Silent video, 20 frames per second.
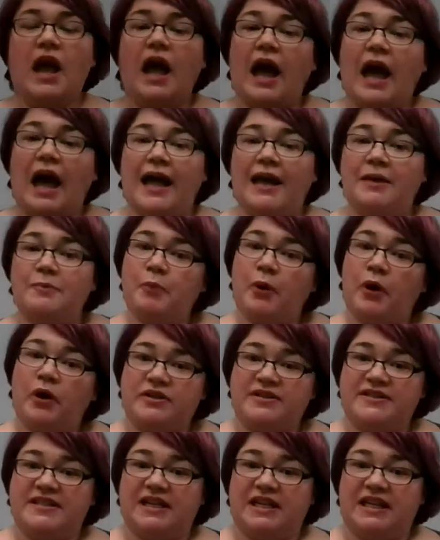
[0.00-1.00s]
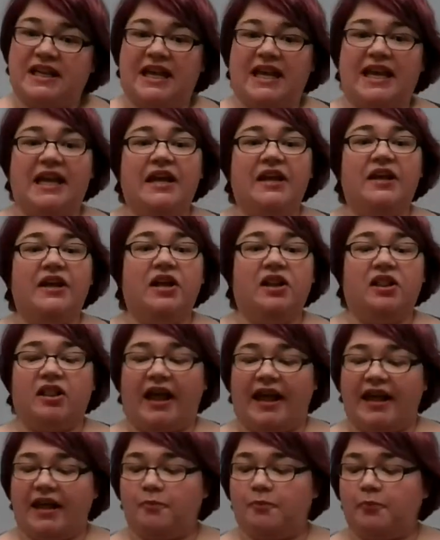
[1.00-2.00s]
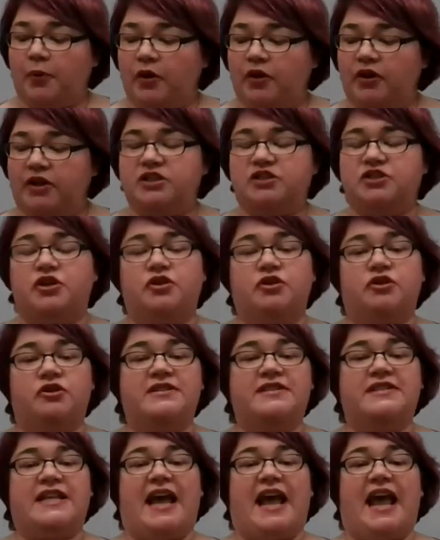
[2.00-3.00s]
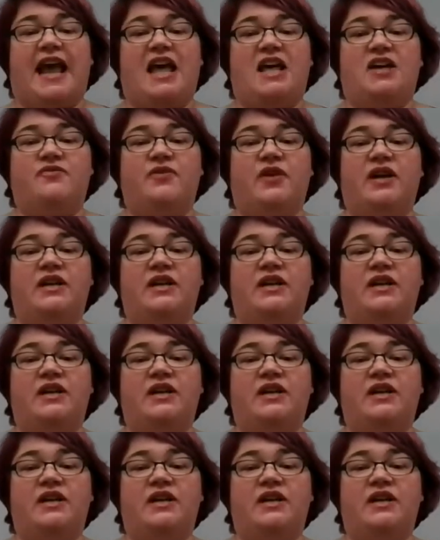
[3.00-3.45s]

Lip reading: I personally like bullet journals that have